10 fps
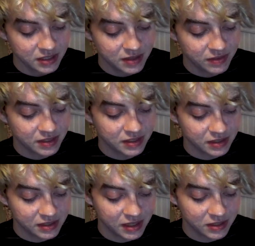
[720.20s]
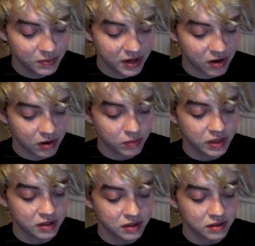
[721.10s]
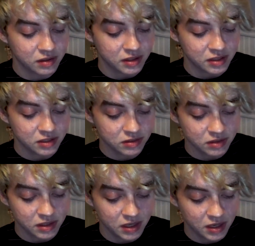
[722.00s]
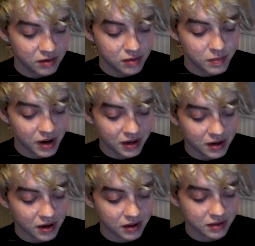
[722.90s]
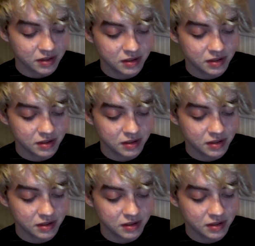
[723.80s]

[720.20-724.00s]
Steven says, yes, we are weird internet children. Oh my god.